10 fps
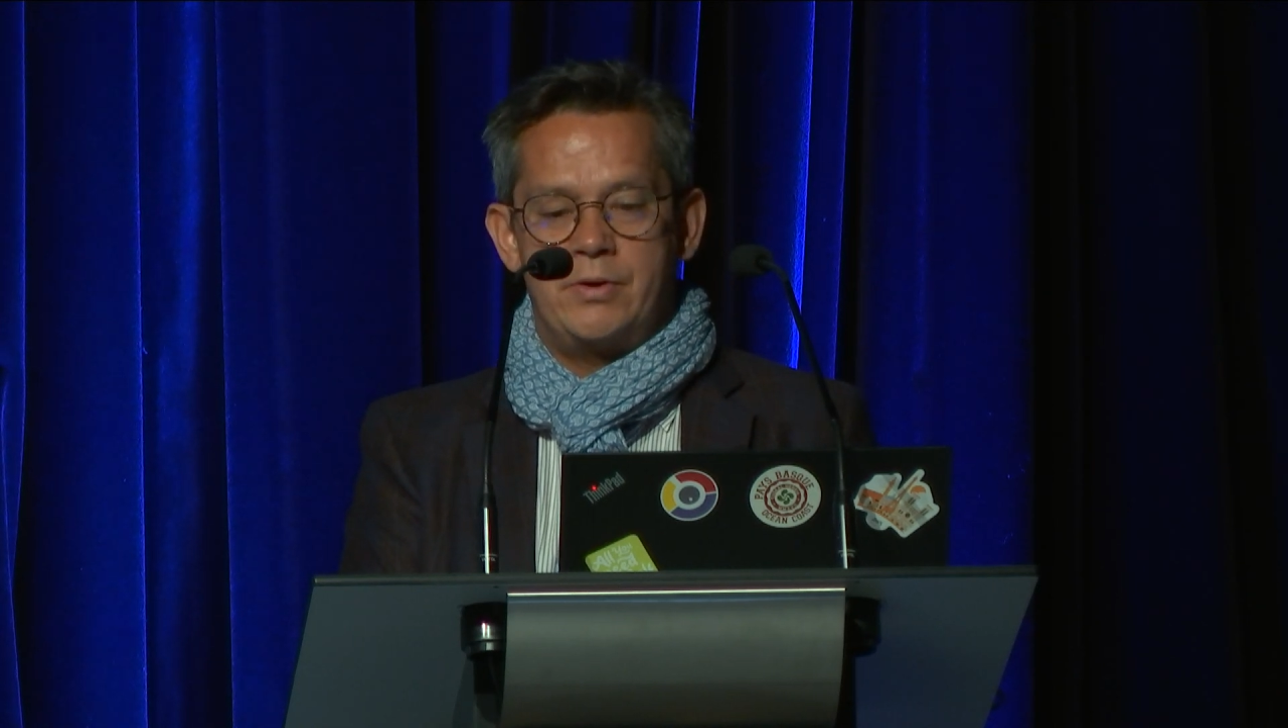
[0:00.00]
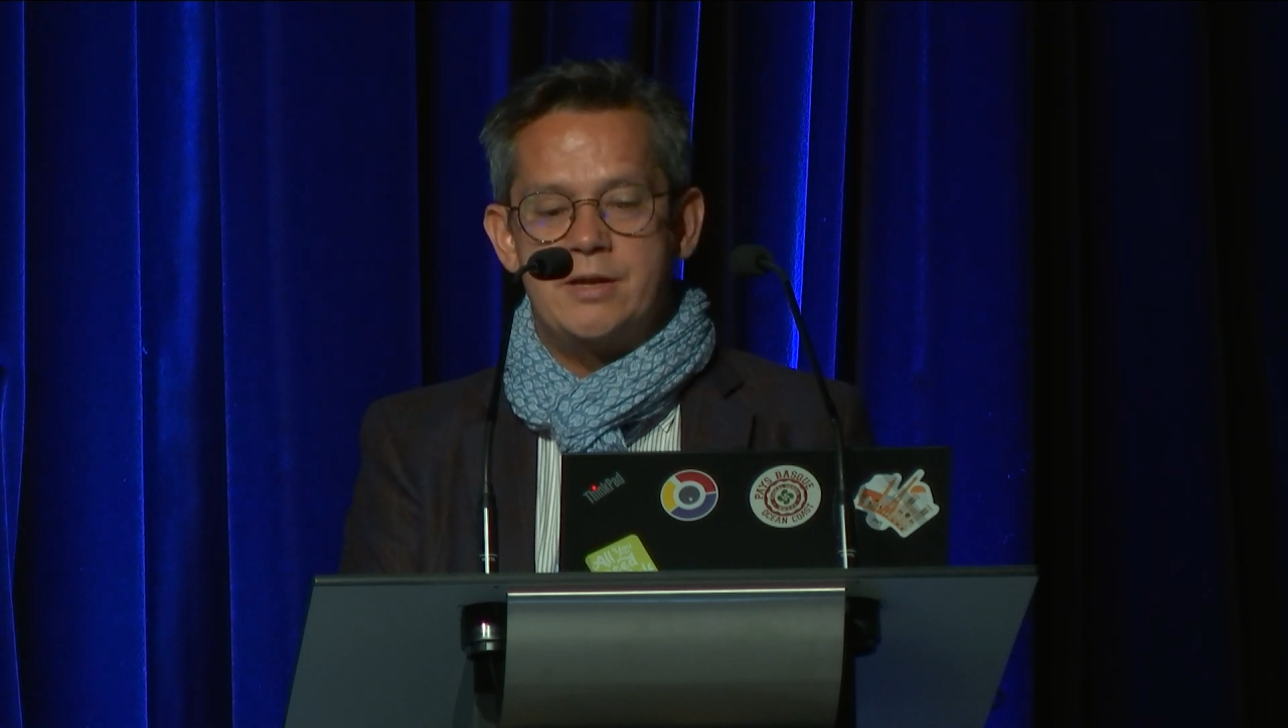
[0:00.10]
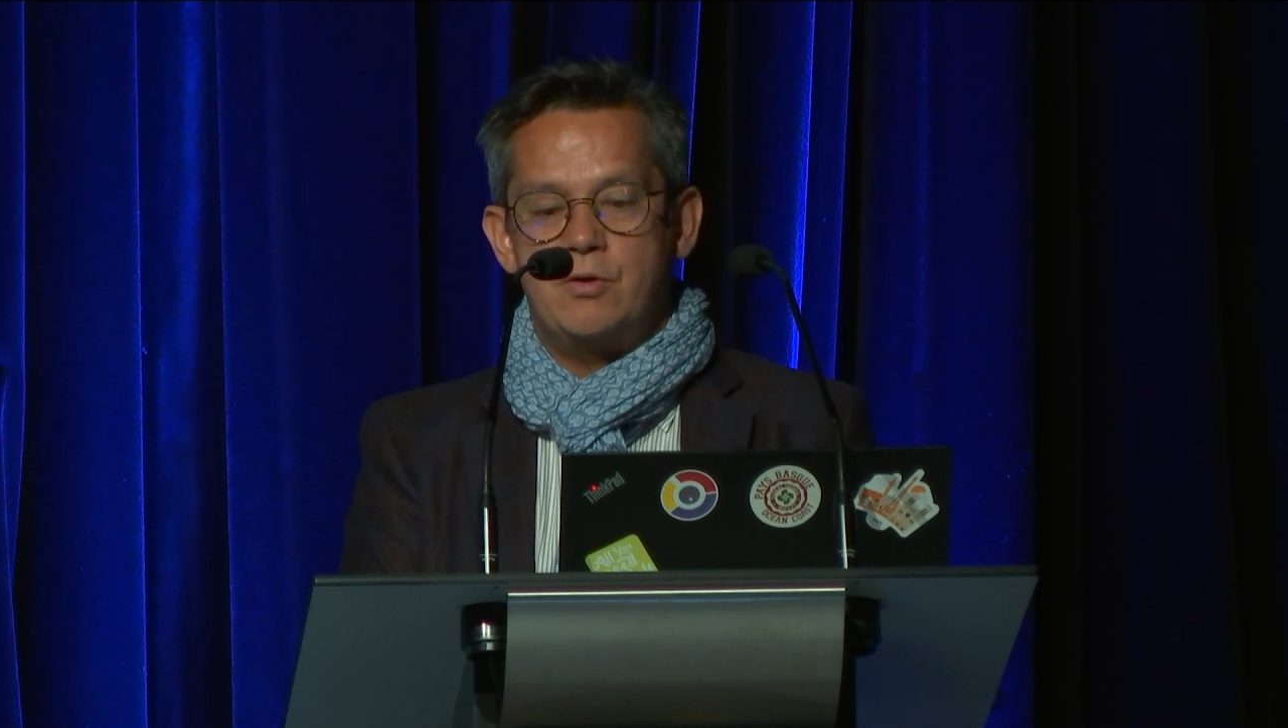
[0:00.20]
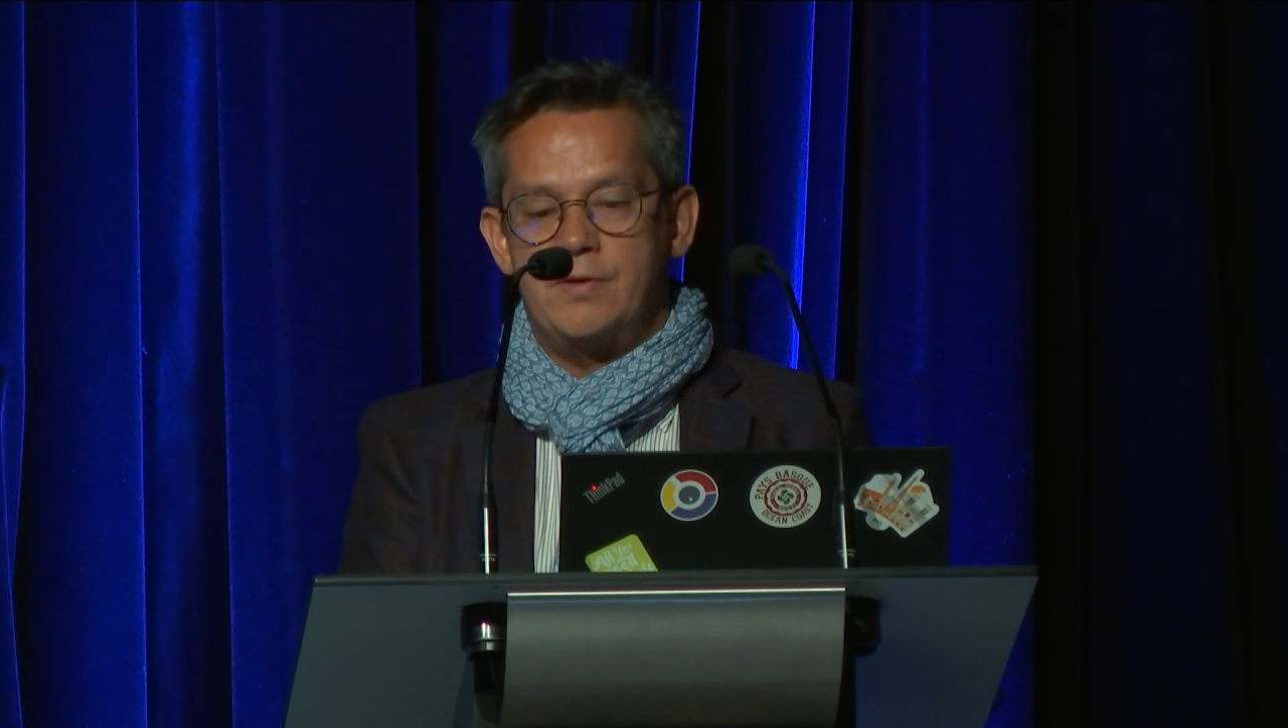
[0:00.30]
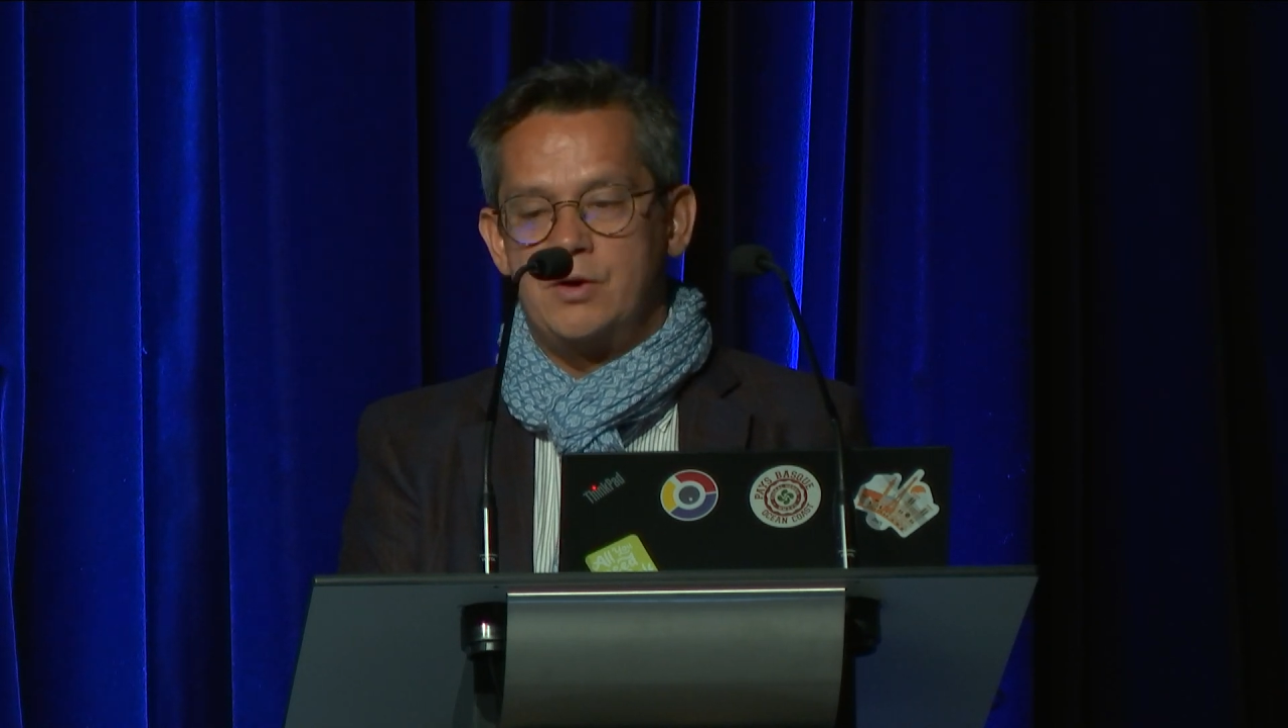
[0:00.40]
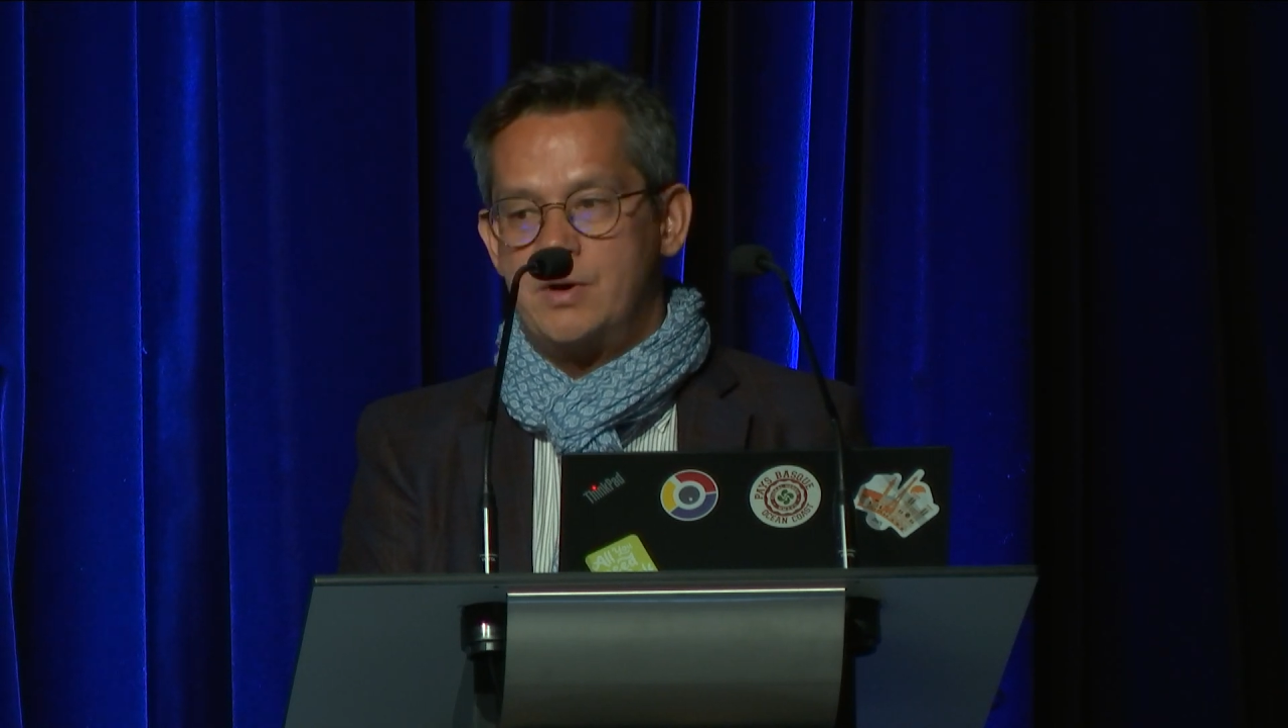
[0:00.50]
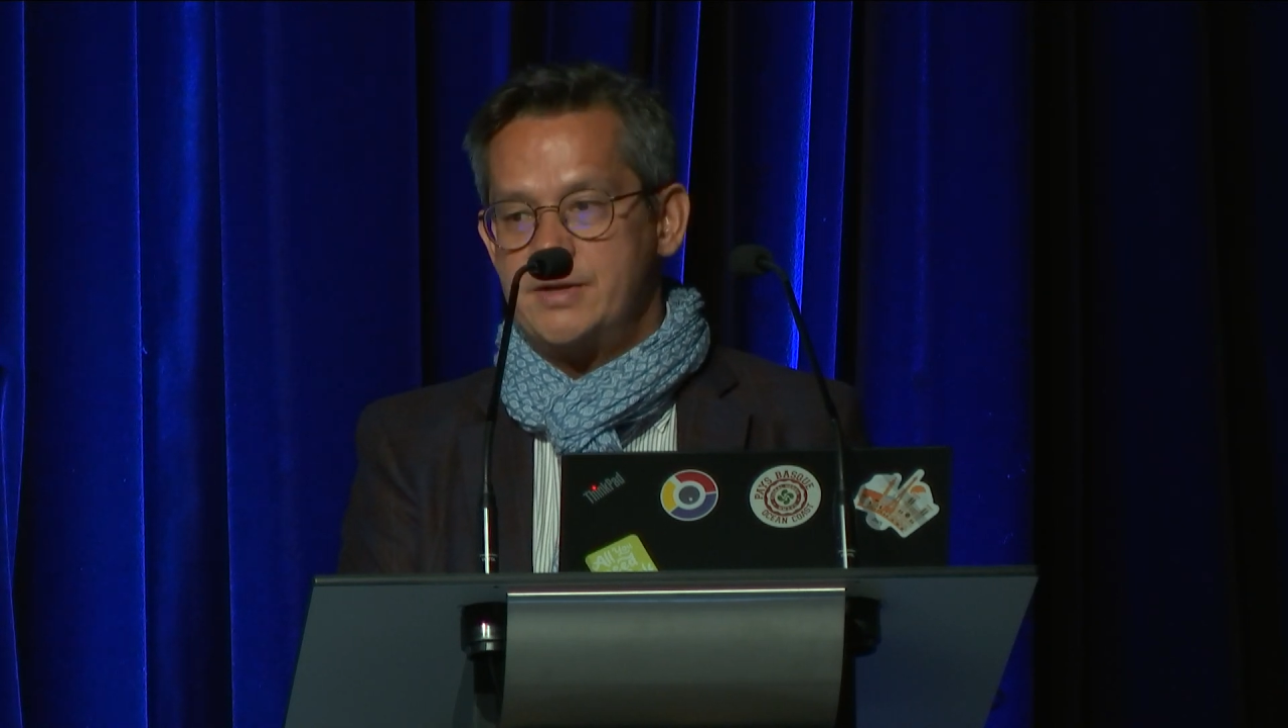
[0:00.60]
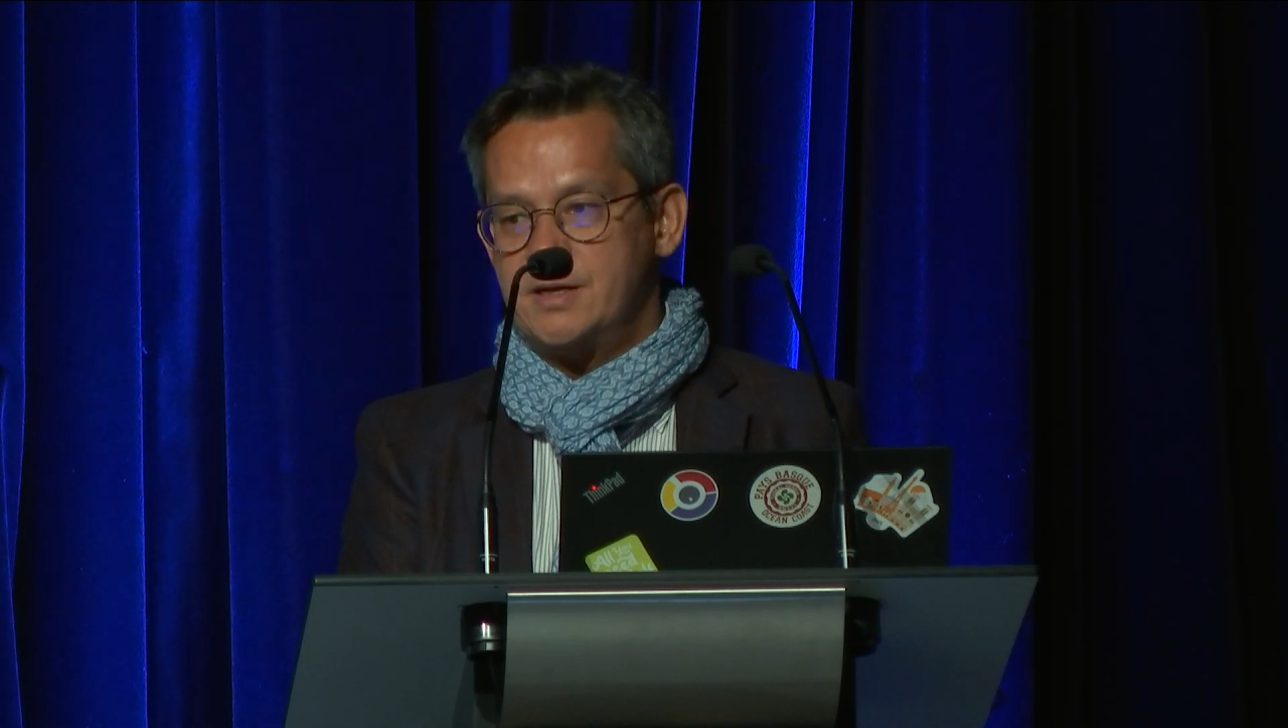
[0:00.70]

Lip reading: in Levallois